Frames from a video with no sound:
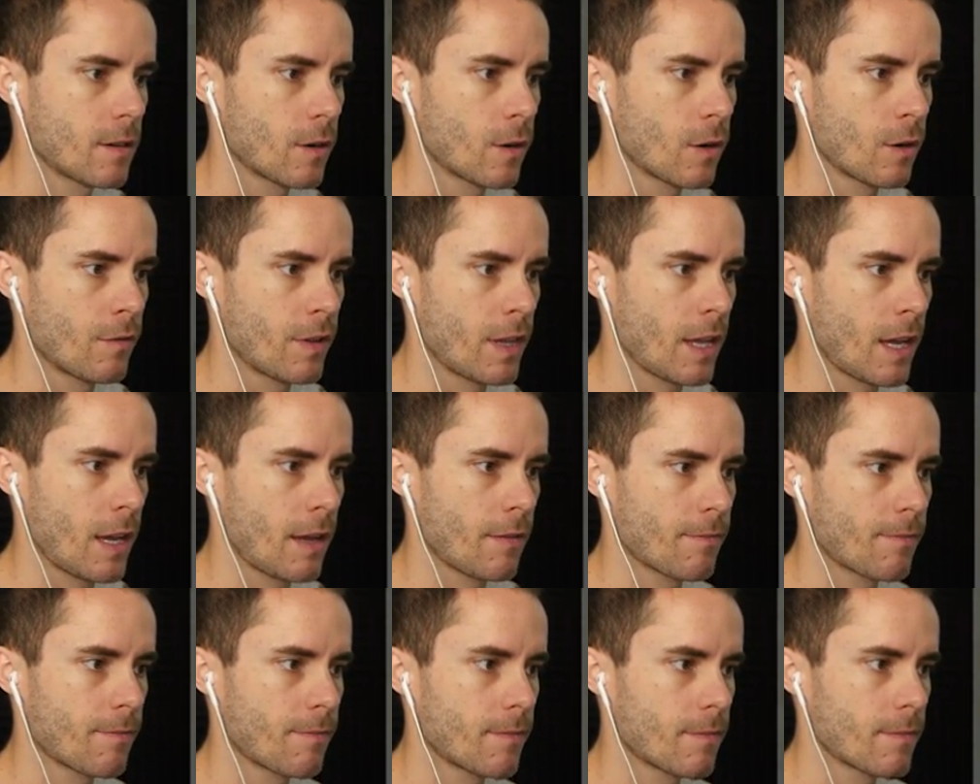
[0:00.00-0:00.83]
Over
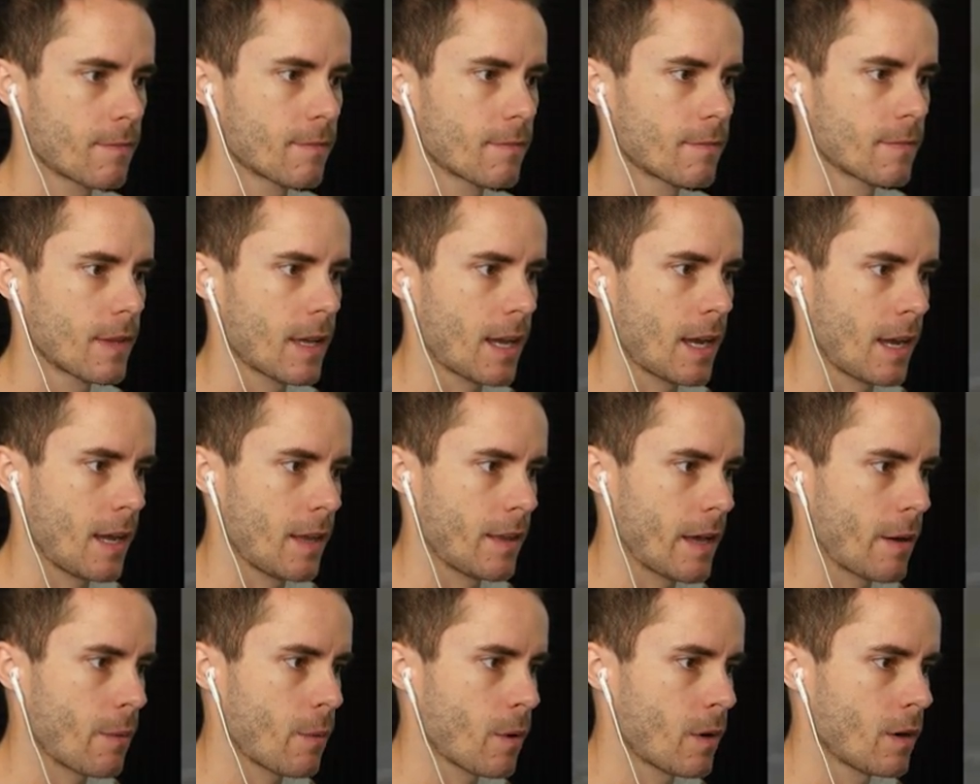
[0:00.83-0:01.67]
there.
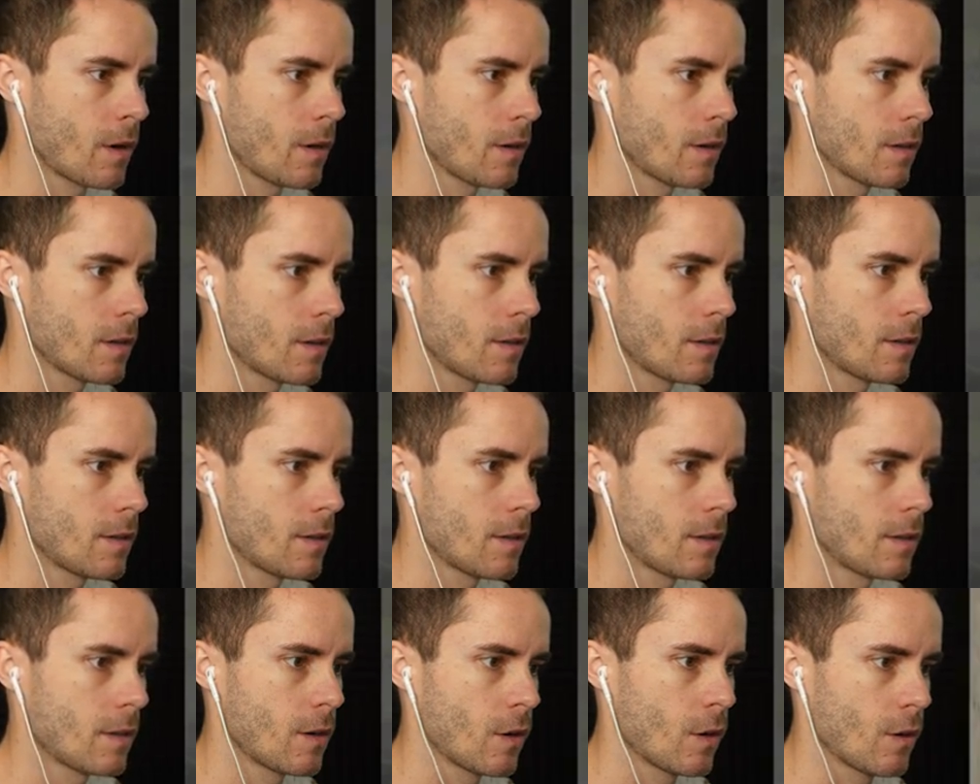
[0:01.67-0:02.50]
And that one.
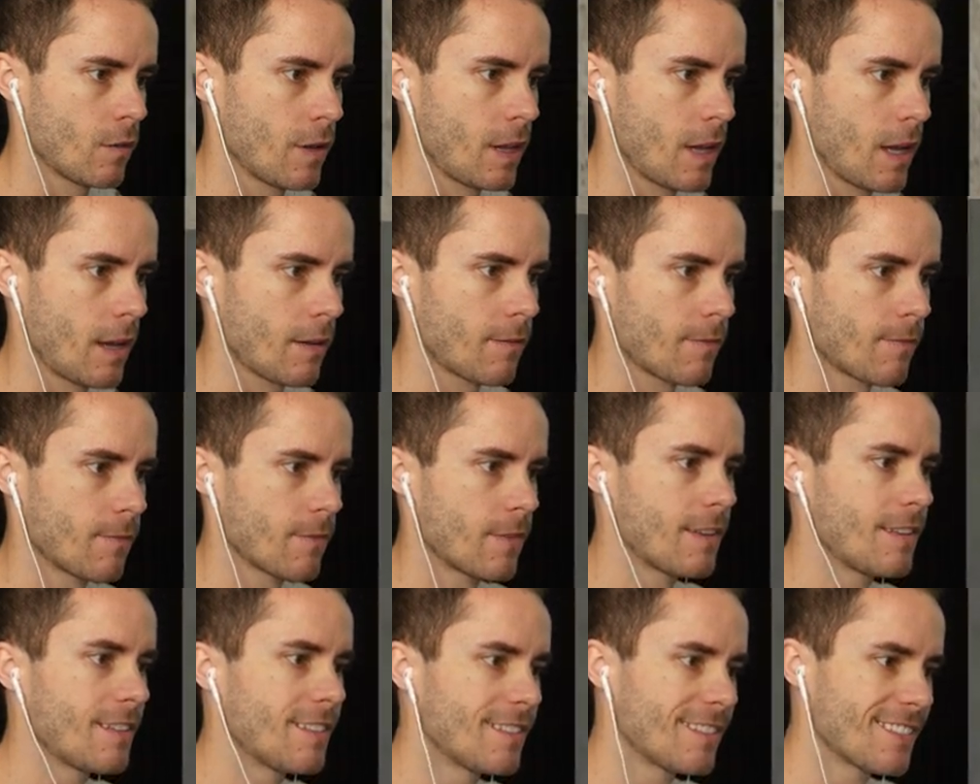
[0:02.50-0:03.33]
Over there.
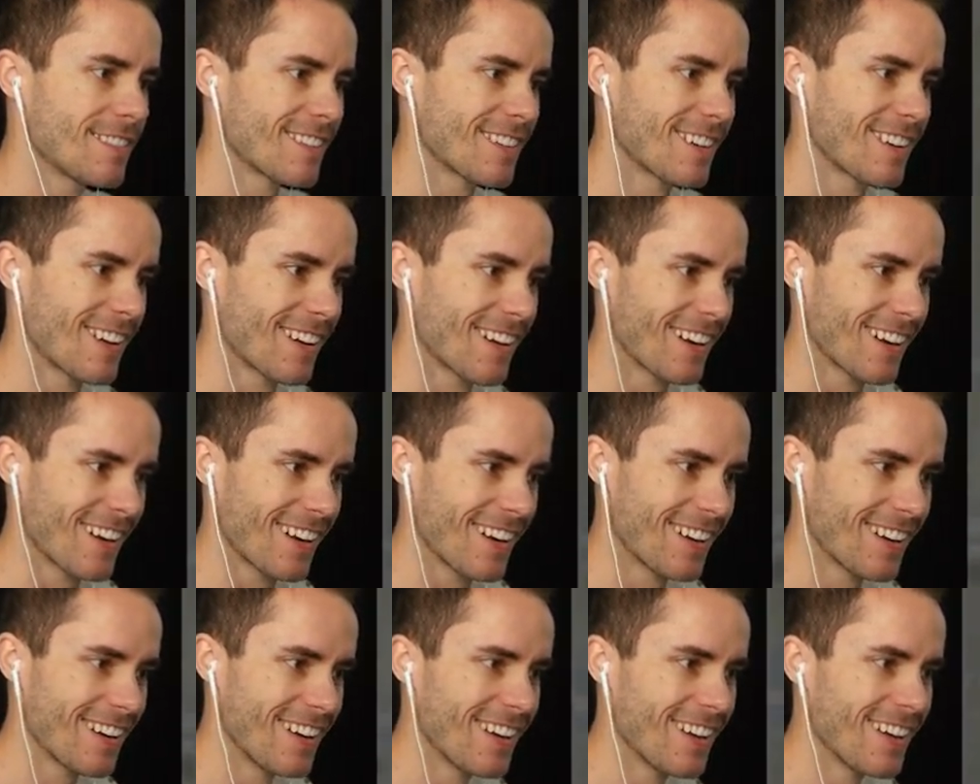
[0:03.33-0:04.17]

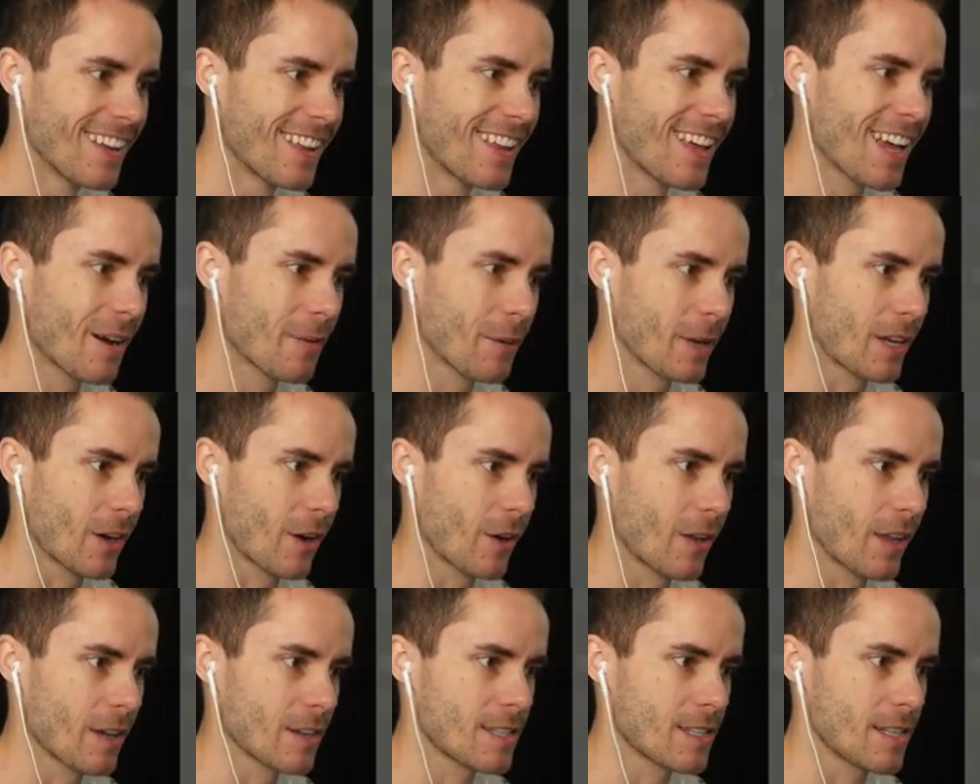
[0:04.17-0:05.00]
There we
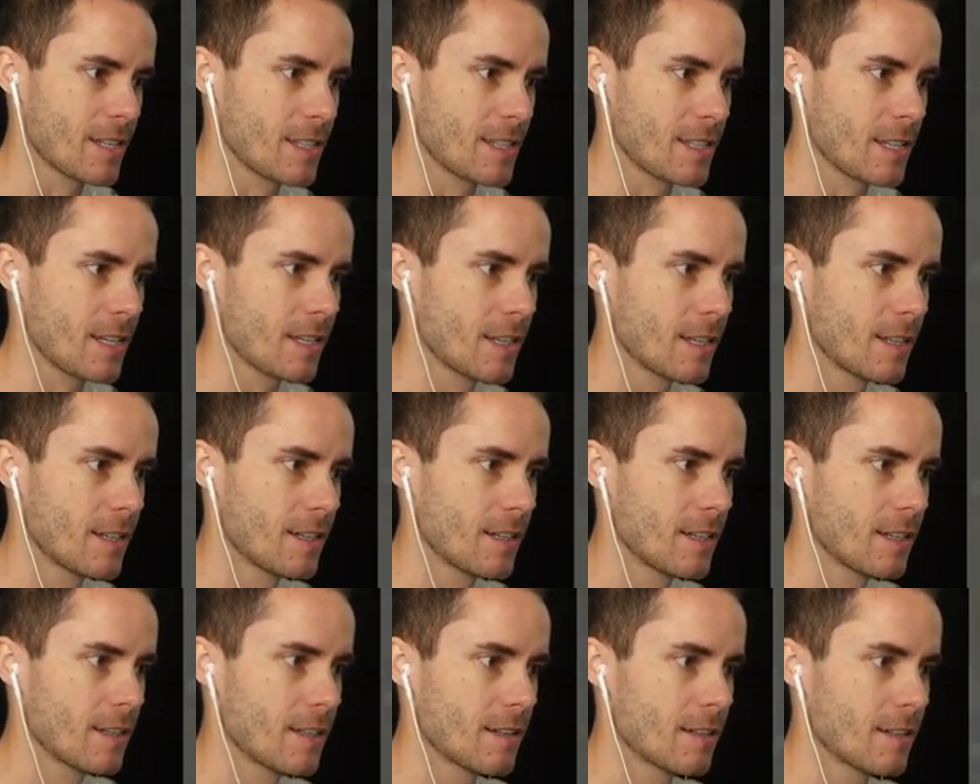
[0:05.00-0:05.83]
go. That's easy.
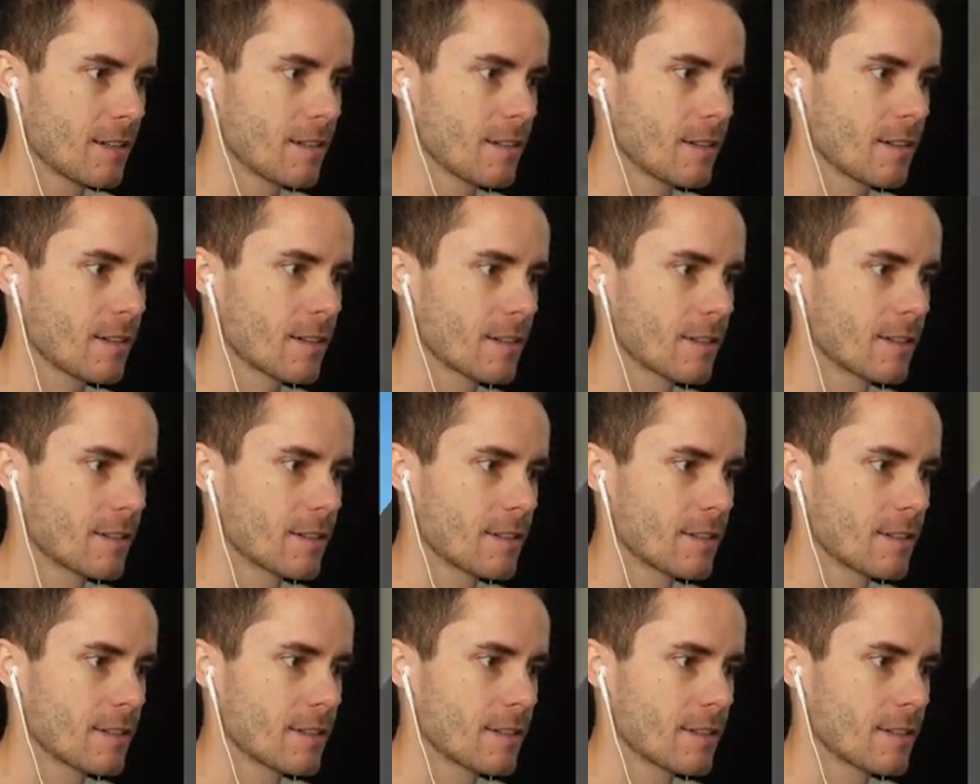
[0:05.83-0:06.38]
Ugh.